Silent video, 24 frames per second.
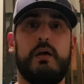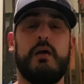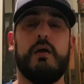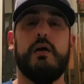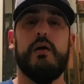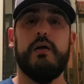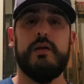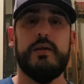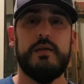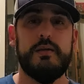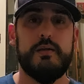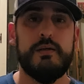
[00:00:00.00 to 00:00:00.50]

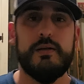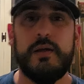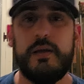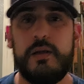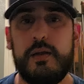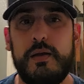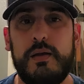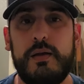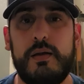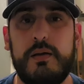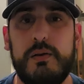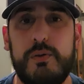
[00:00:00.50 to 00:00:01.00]
Hey,
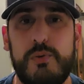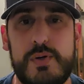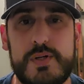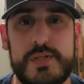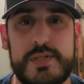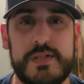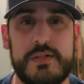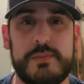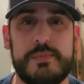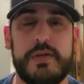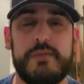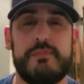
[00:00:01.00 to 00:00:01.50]
what's
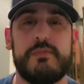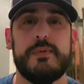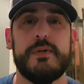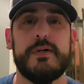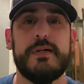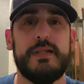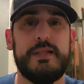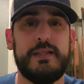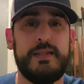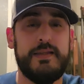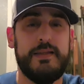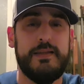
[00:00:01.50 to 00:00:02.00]
up,
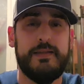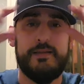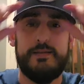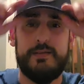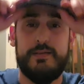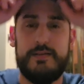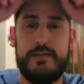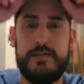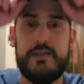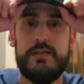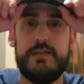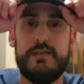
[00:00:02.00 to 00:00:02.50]
everybody?
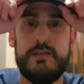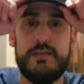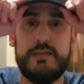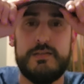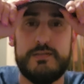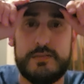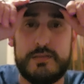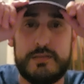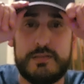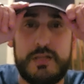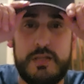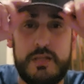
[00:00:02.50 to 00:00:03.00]
It
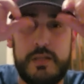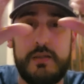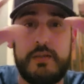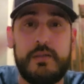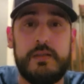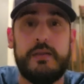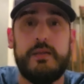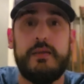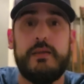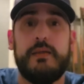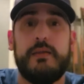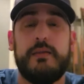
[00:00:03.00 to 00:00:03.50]
is
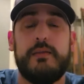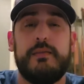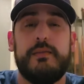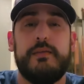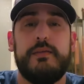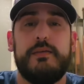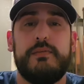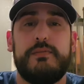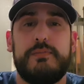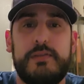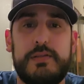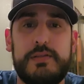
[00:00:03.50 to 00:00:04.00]
the
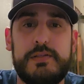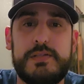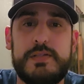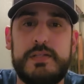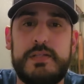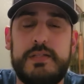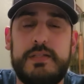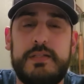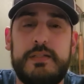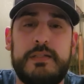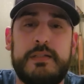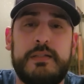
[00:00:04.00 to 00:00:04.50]

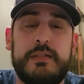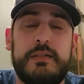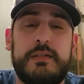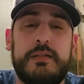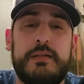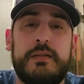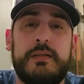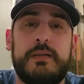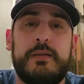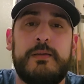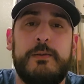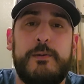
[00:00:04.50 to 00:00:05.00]
FNG
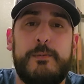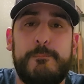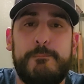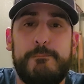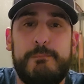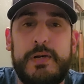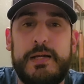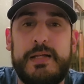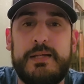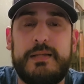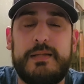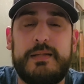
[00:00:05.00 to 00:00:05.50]

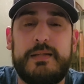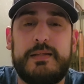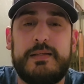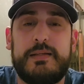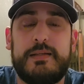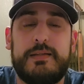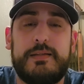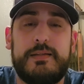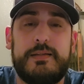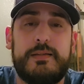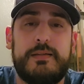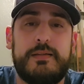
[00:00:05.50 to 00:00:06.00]
Mike,
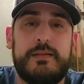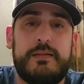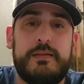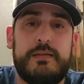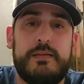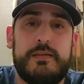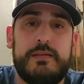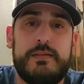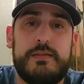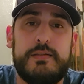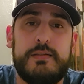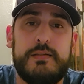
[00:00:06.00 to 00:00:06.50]

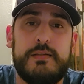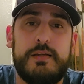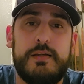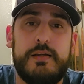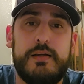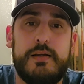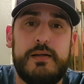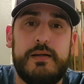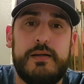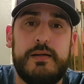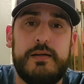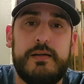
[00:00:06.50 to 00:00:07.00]

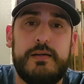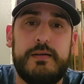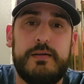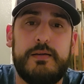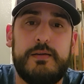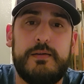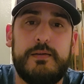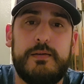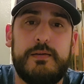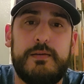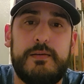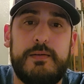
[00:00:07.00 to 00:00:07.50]
uh,
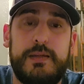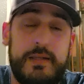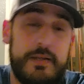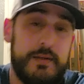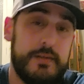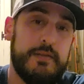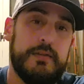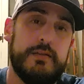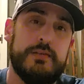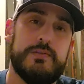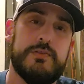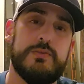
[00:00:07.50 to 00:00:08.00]
and
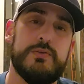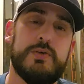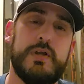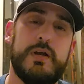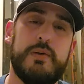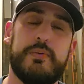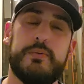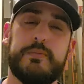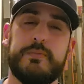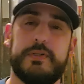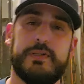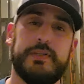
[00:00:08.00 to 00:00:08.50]
it is New
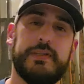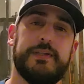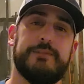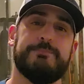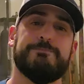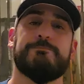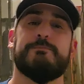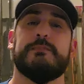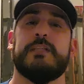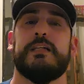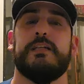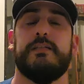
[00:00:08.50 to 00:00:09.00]
Comic Book Day.
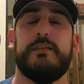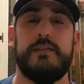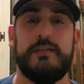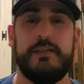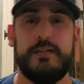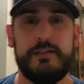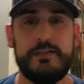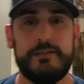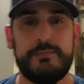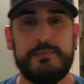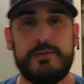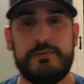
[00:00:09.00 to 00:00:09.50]

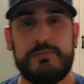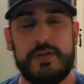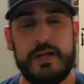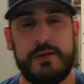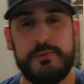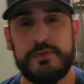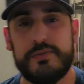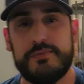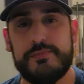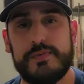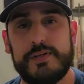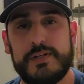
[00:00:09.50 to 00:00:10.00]
Yeah, I forgot
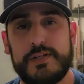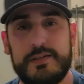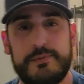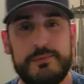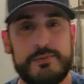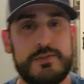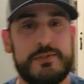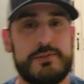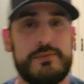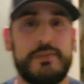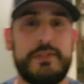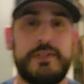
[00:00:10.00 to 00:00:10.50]
what the fuck I
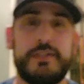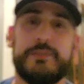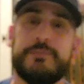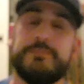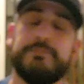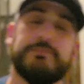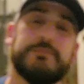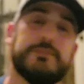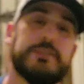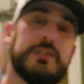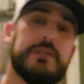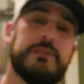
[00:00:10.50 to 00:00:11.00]
was doing here.
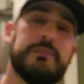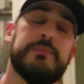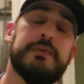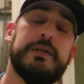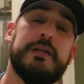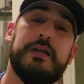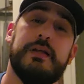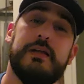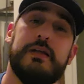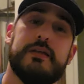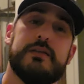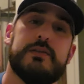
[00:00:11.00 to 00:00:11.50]
So,
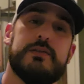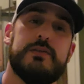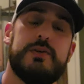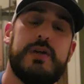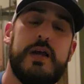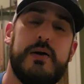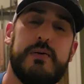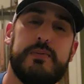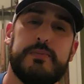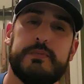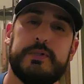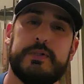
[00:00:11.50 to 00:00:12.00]
it's New
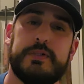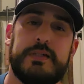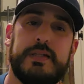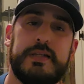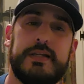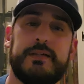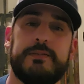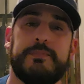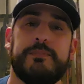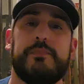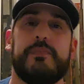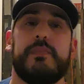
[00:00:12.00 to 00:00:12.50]
Comic Book
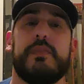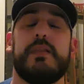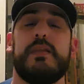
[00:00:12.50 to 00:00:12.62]
Day.